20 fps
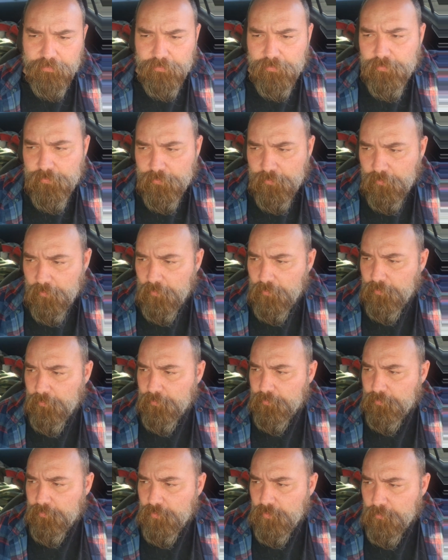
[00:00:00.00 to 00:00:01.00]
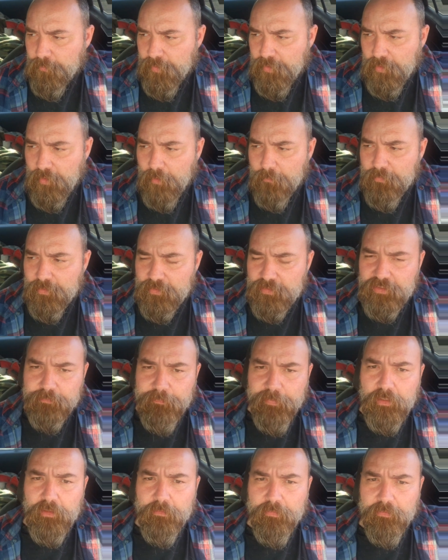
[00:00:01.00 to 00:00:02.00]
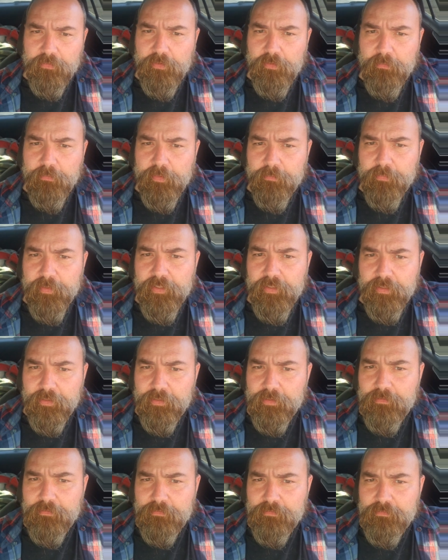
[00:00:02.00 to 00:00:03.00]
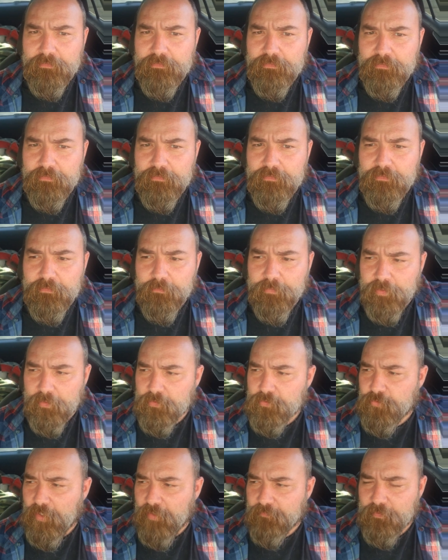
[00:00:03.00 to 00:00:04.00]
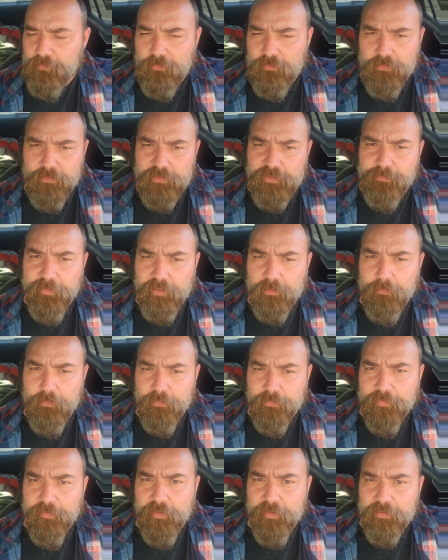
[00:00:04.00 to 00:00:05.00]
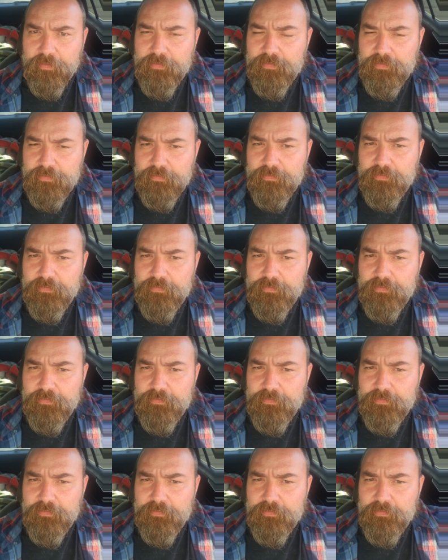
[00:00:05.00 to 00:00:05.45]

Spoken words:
you become a despicable human being because you have to do despicable things.